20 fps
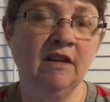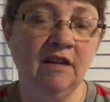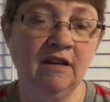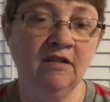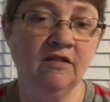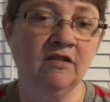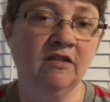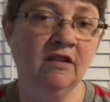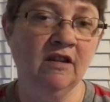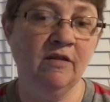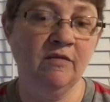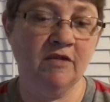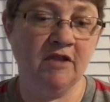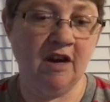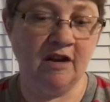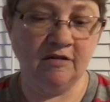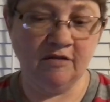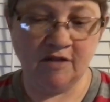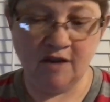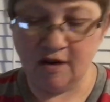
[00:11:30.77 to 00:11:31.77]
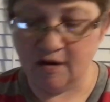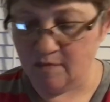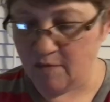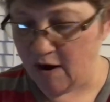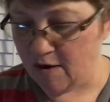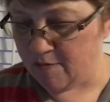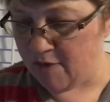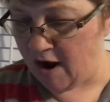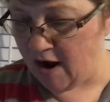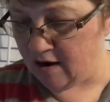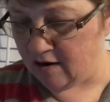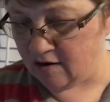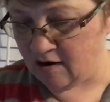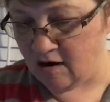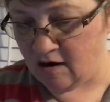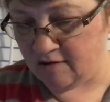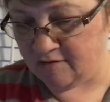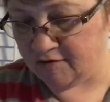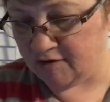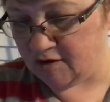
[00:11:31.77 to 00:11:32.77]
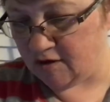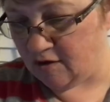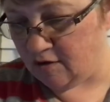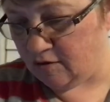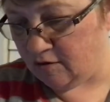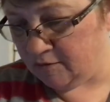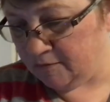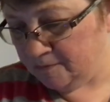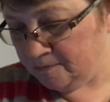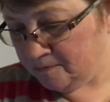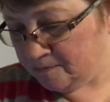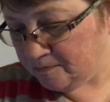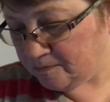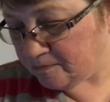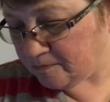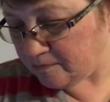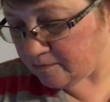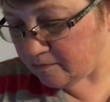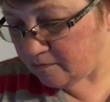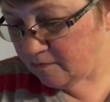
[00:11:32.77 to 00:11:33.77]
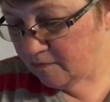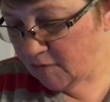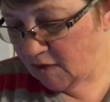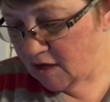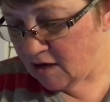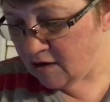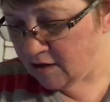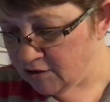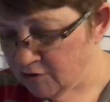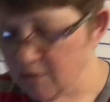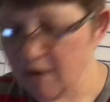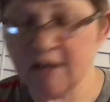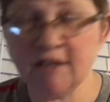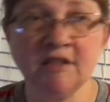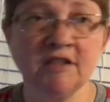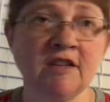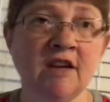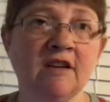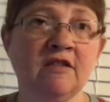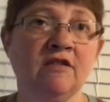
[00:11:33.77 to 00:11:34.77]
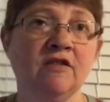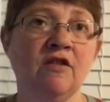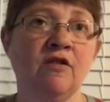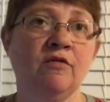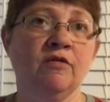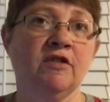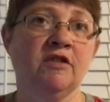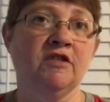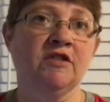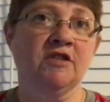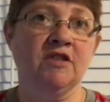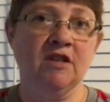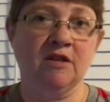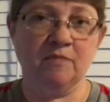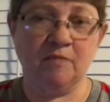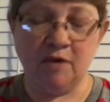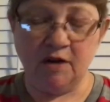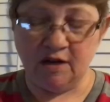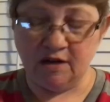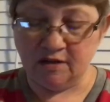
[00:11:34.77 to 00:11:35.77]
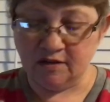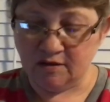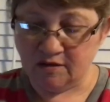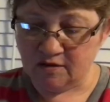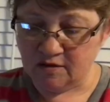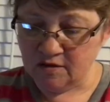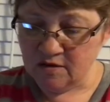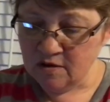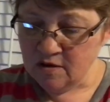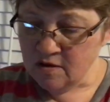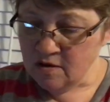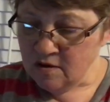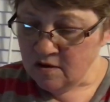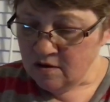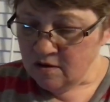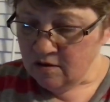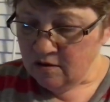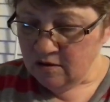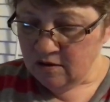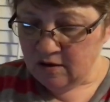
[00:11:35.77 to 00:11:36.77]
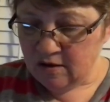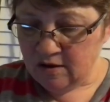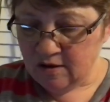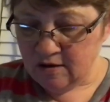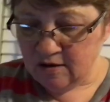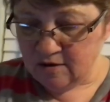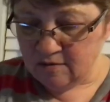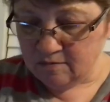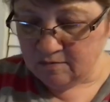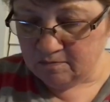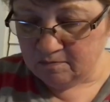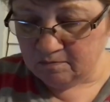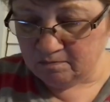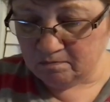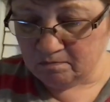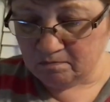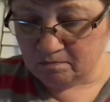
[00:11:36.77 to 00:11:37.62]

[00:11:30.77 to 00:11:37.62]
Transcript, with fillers: easily without taking my pack off, so that's why I decided to go with the stick picks. Um,